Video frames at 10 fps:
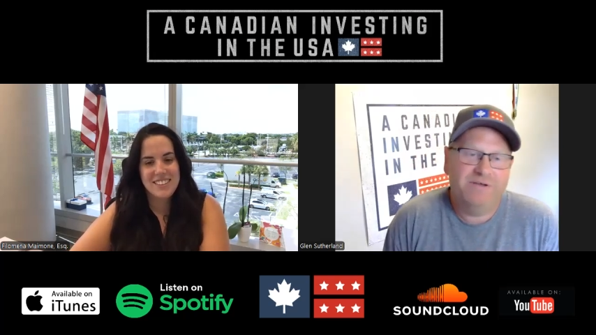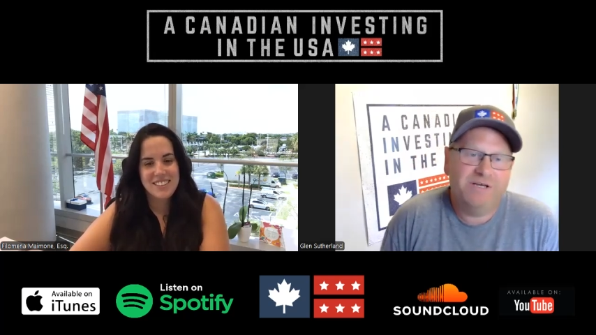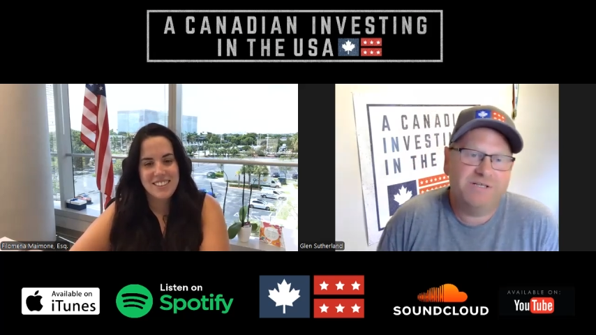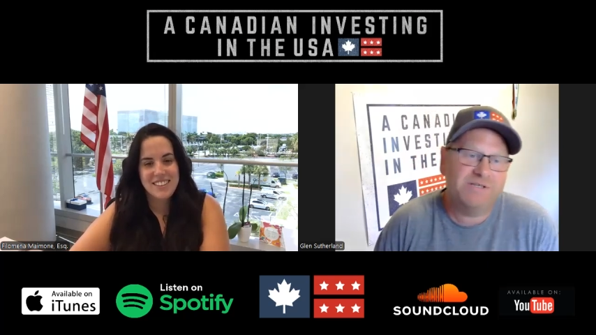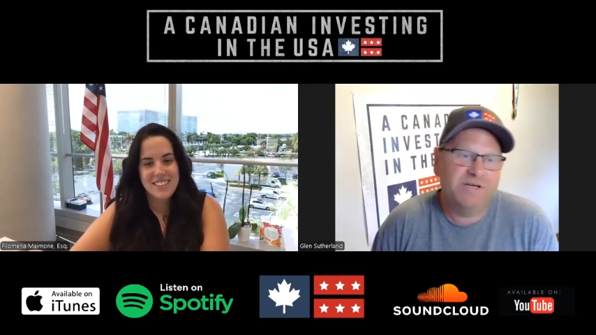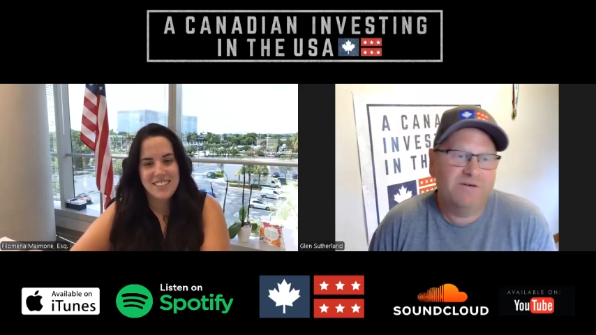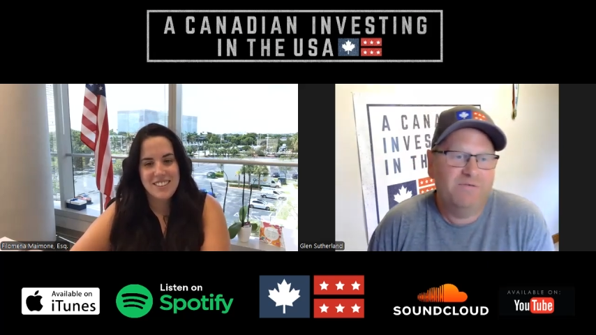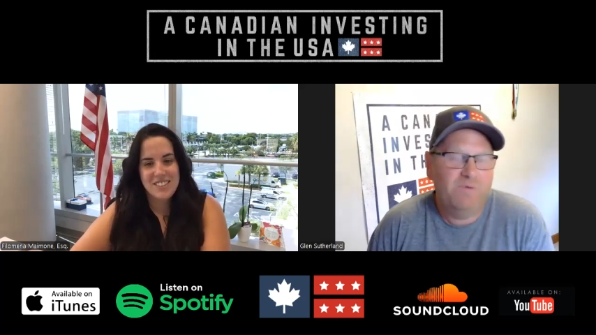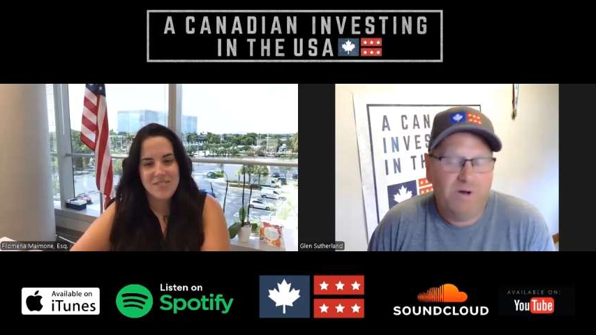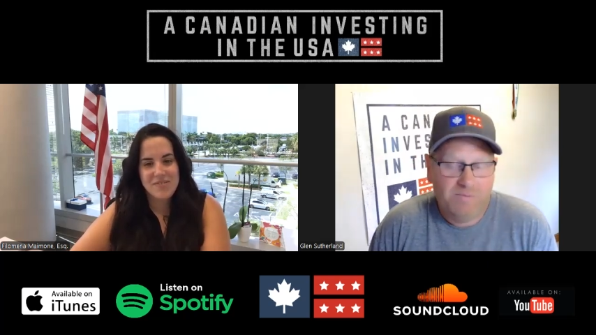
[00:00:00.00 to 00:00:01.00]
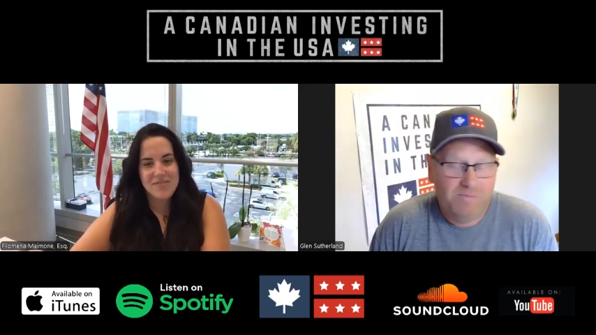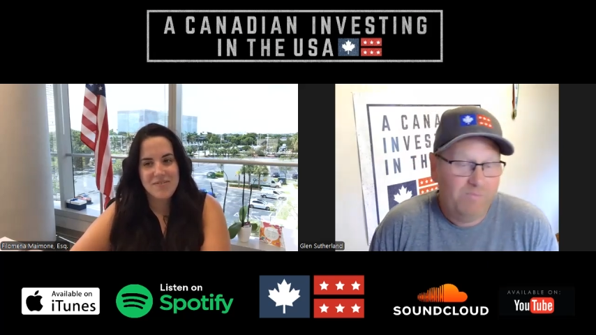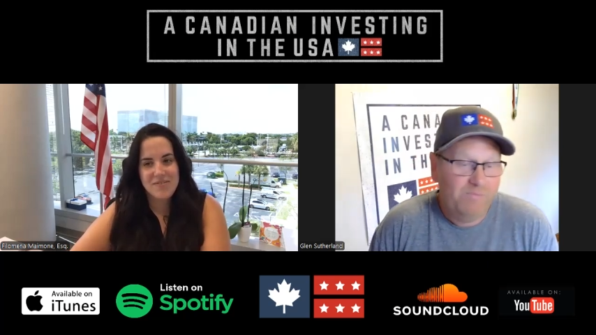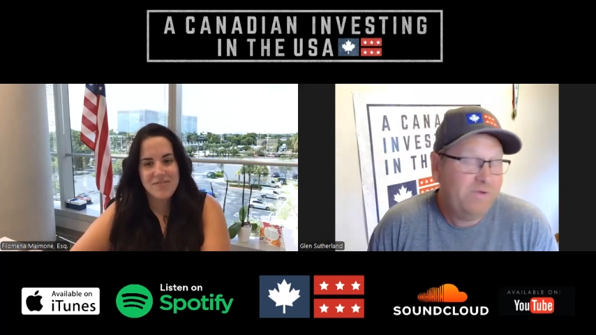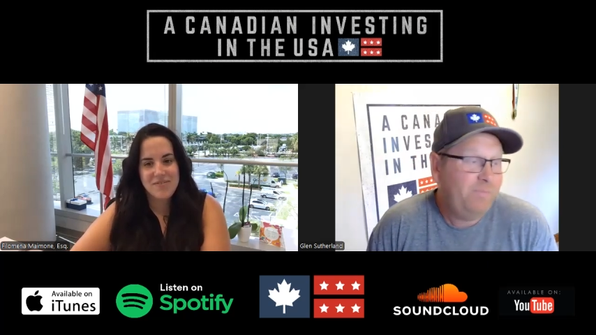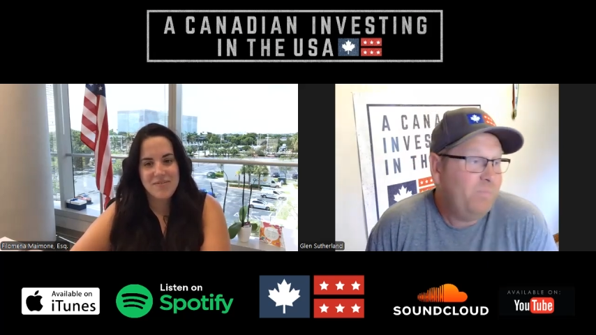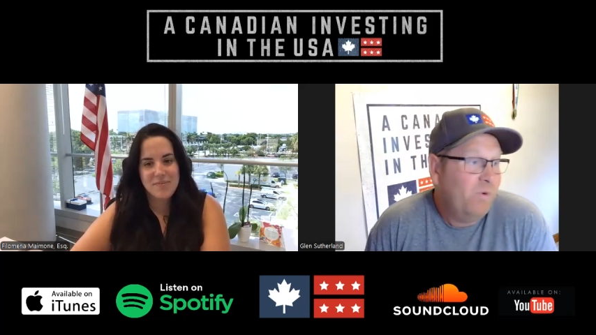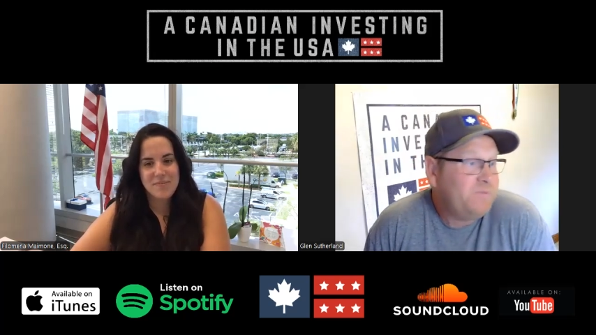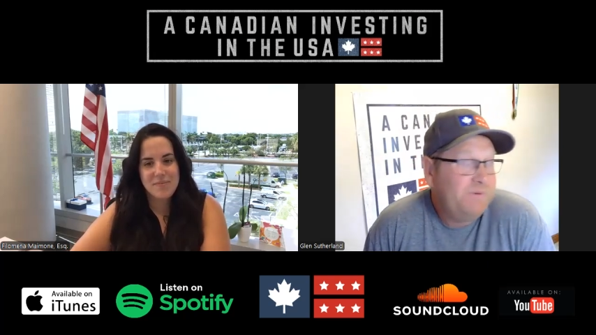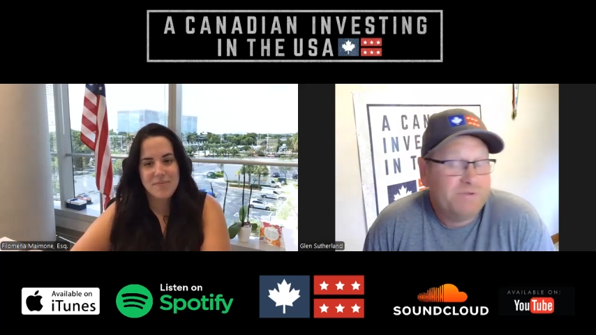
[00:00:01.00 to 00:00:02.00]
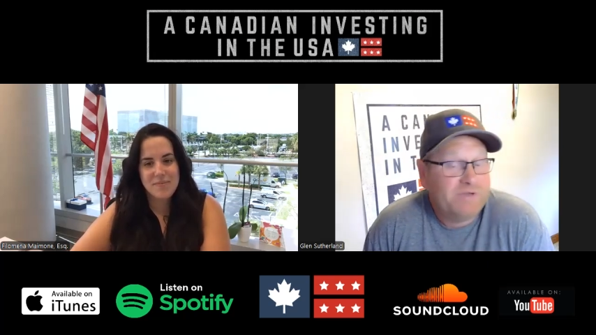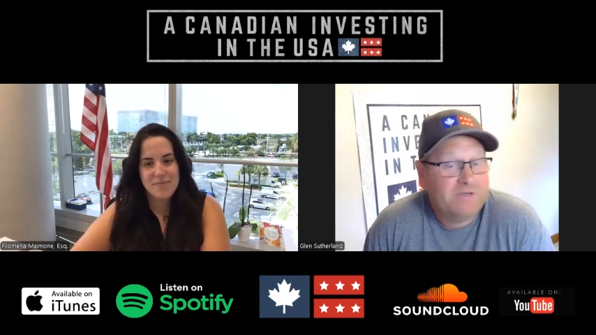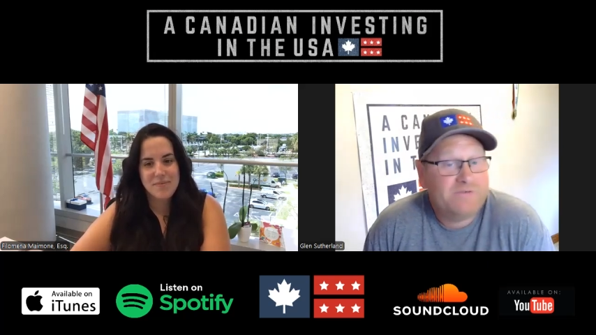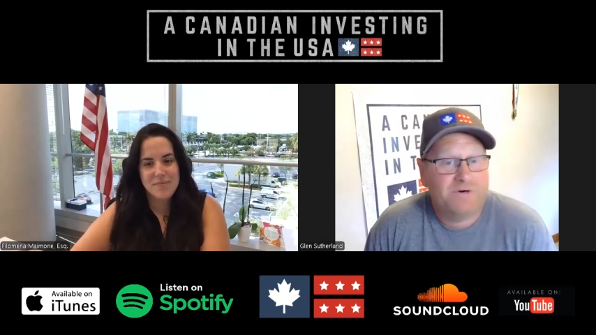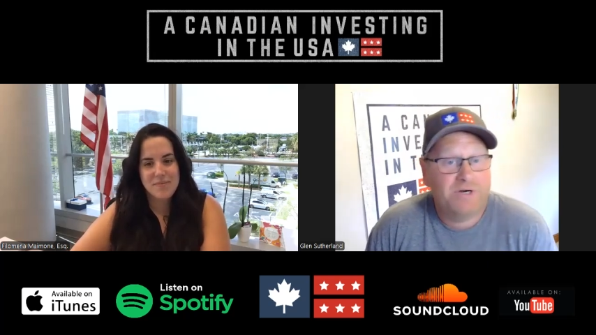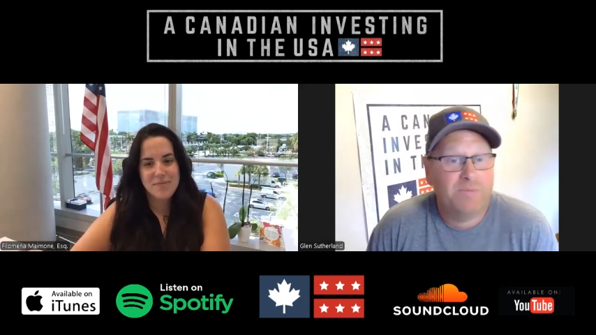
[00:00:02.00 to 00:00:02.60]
Speaker 1: think it's like um, most people think it's for